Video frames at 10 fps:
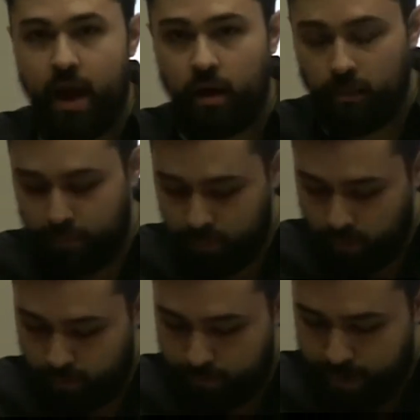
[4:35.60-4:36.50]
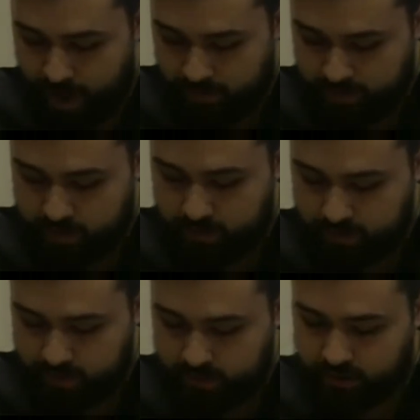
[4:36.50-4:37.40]
Arab Palestinian
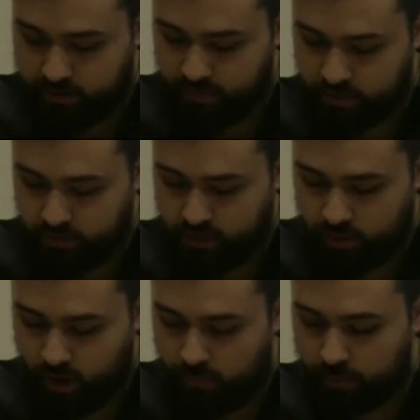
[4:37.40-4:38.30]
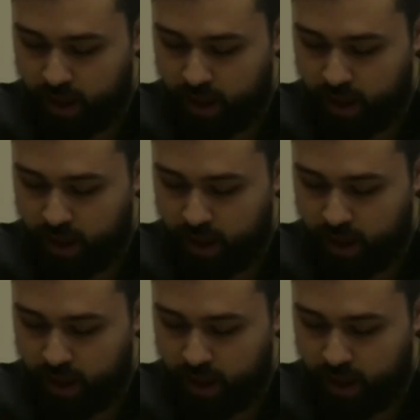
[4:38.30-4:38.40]
citizens of Israel are